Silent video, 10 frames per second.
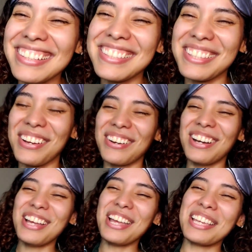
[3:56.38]
So
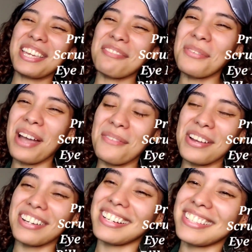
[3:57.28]
giveaway
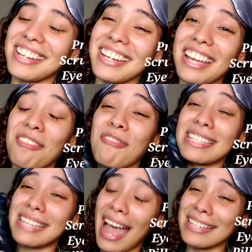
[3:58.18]
winner is gonna get a
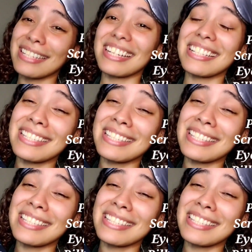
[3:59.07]
fantastic